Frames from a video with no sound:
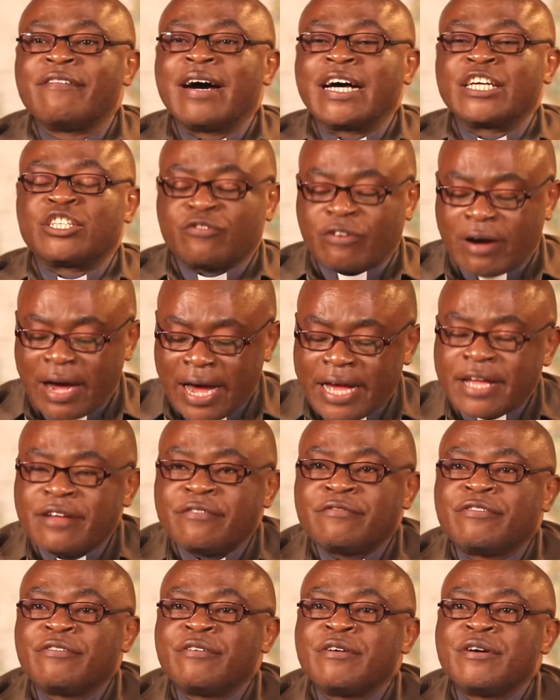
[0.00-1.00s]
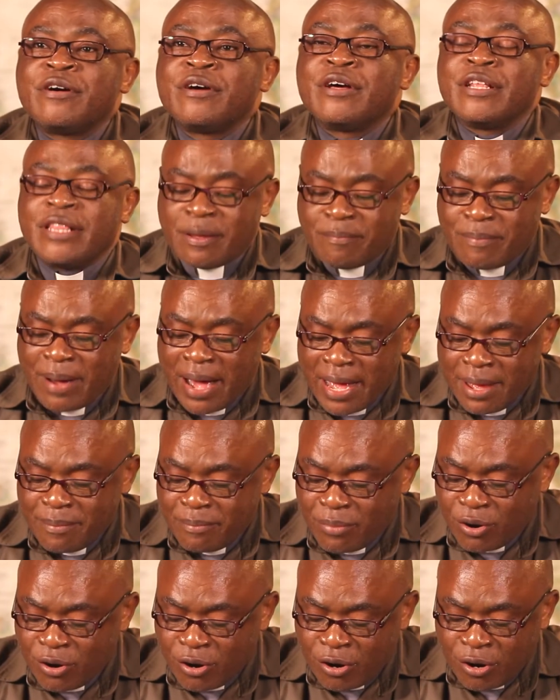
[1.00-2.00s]
verse 5. The
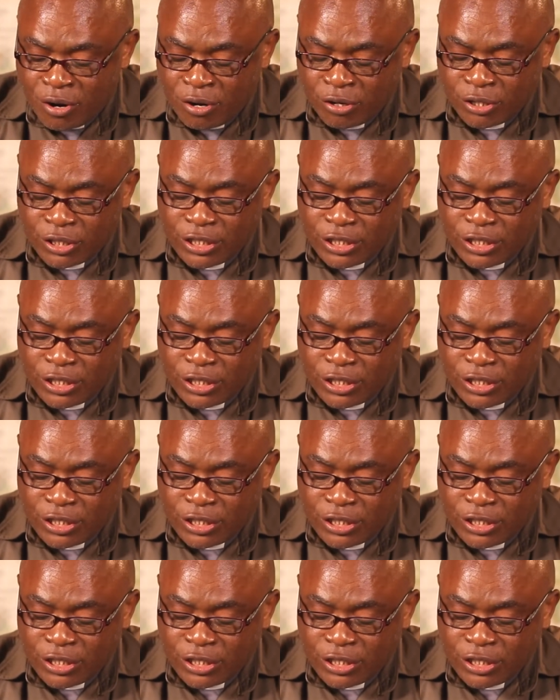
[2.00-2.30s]
Bible